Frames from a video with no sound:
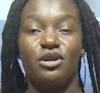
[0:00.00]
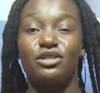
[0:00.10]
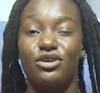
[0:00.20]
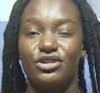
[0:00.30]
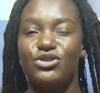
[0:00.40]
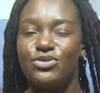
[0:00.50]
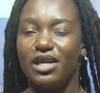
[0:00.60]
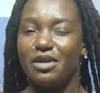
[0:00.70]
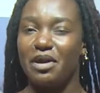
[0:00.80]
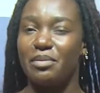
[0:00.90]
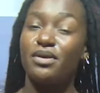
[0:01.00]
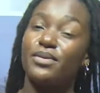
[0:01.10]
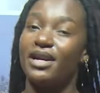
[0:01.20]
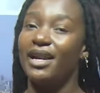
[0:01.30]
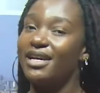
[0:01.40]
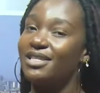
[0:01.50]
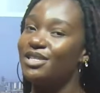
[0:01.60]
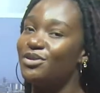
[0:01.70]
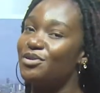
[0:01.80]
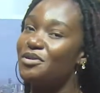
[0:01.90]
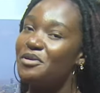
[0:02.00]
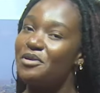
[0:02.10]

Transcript: don't really maybe relate to,